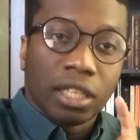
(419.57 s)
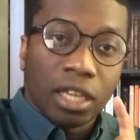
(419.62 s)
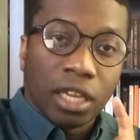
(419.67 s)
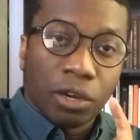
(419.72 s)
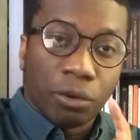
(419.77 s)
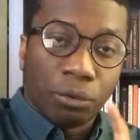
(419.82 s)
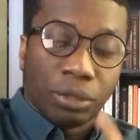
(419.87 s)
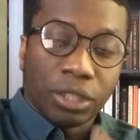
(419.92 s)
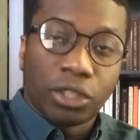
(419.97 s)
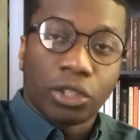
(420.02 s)

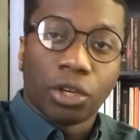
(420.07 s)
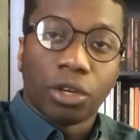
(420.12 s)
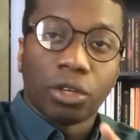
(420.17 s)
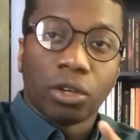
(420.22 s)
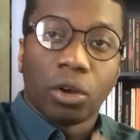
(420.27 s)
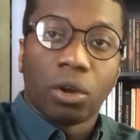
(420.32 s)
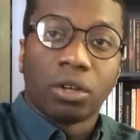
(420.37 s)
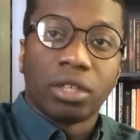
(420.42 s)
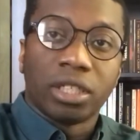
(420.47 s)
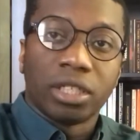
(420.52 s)
a
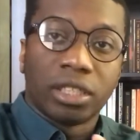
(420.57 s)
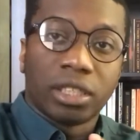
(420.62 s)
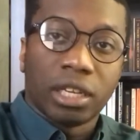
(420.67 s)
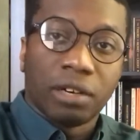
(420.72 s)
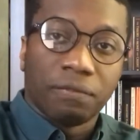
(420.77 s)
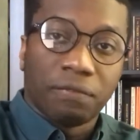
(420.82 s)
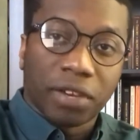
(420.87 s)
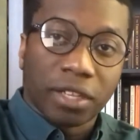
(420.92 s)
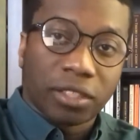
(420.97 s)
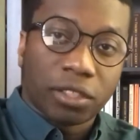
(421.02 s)
return on his
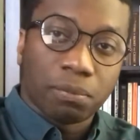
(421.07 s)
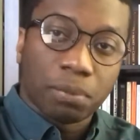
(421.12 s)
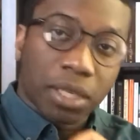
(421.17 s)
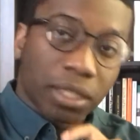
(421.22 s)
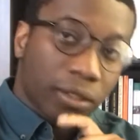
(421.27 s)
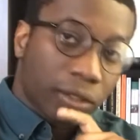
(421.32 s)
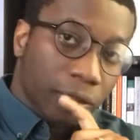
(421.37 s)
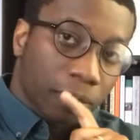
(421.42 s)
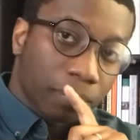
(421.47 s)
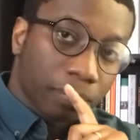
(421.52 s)

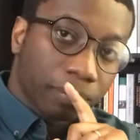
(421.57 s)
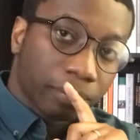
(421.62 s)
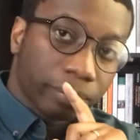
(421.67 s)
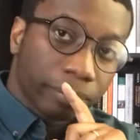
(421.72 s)
investment.